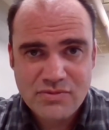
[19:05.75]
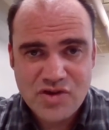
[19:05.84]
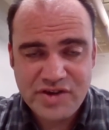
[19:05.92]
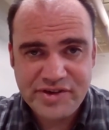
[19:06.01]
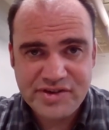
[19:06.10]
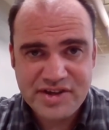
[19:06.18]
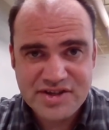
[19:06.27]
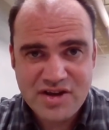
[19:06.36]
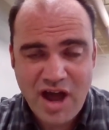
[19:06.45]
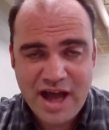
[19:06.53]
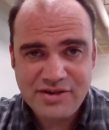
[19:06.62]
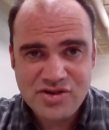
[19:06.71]
Jesus is
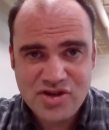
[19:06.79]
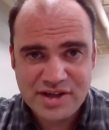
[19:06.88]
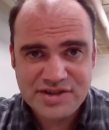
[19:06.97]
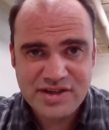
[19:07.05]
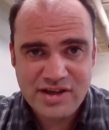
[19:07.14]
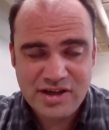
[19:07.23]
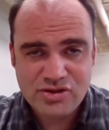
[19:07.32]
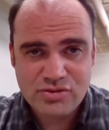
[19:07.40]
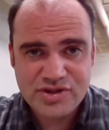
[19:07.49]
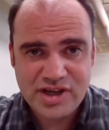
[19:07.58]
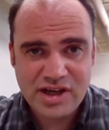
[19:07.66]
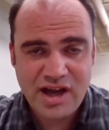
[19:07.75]
not just an
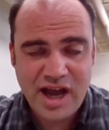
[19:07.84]
interesting